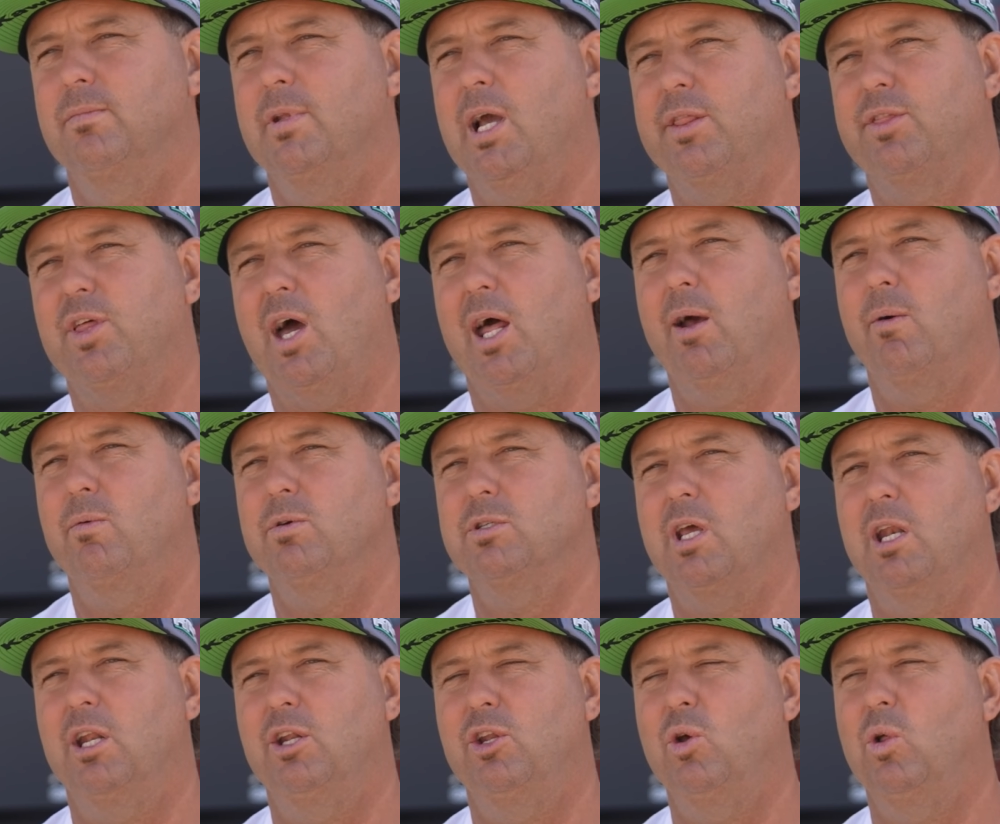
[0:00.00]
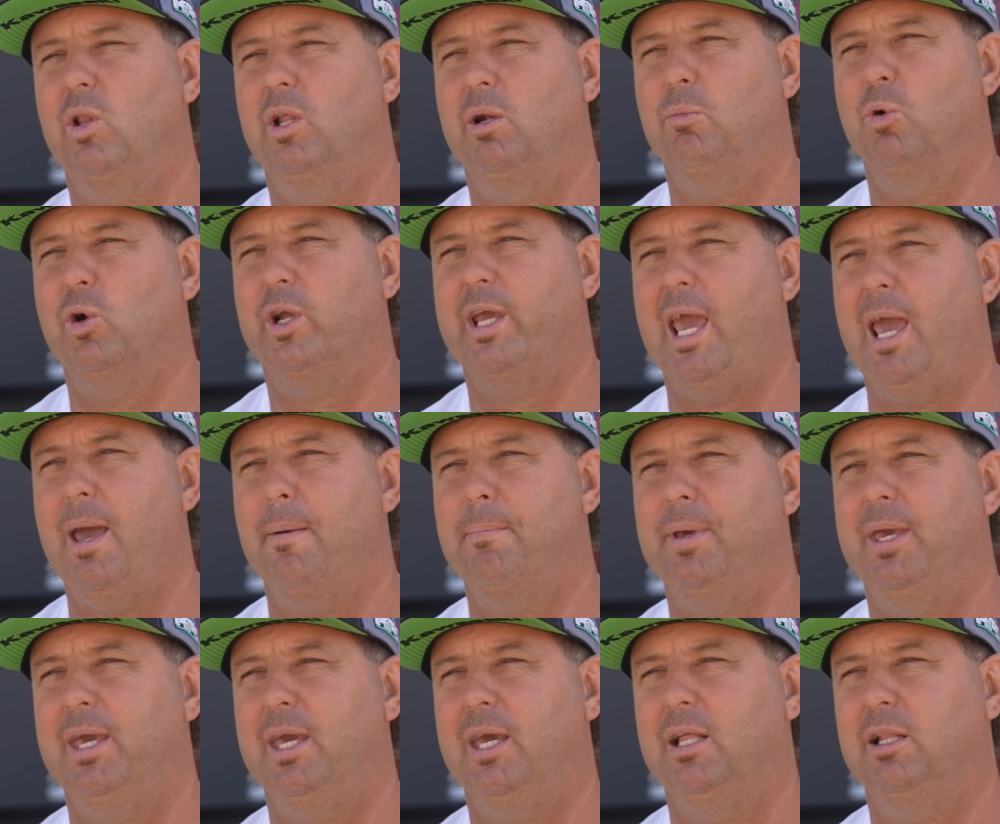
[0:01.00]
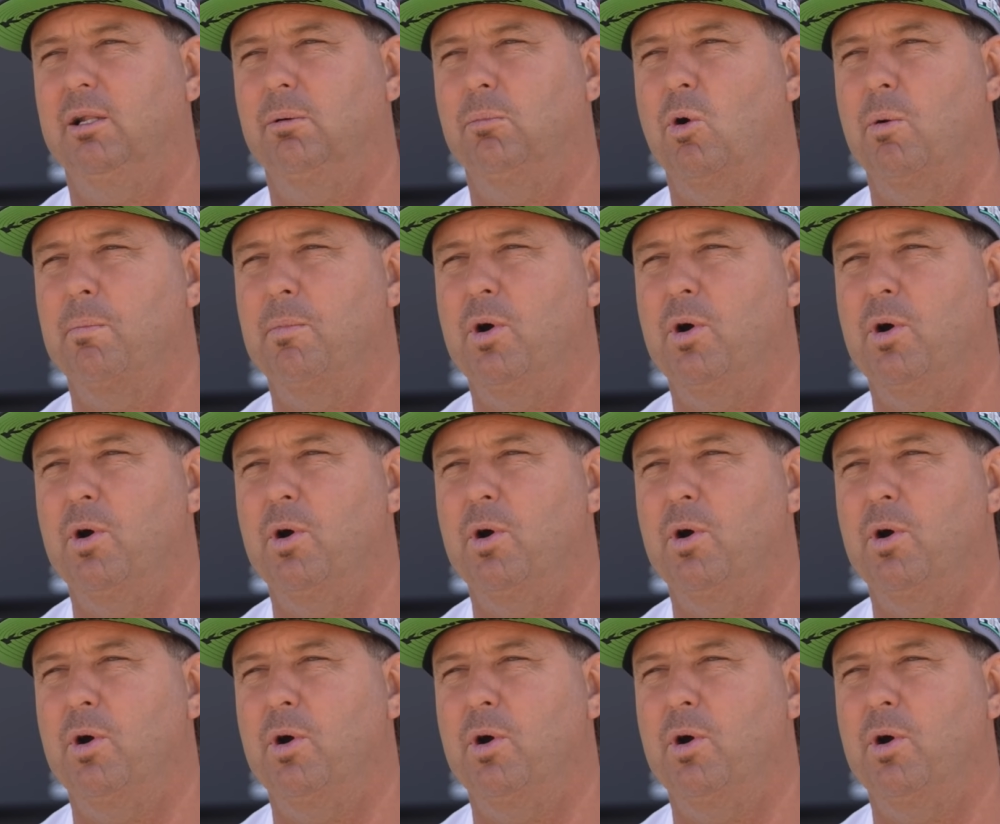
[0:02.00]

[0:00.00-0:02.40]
I thought I was going to do a little more camping, a little more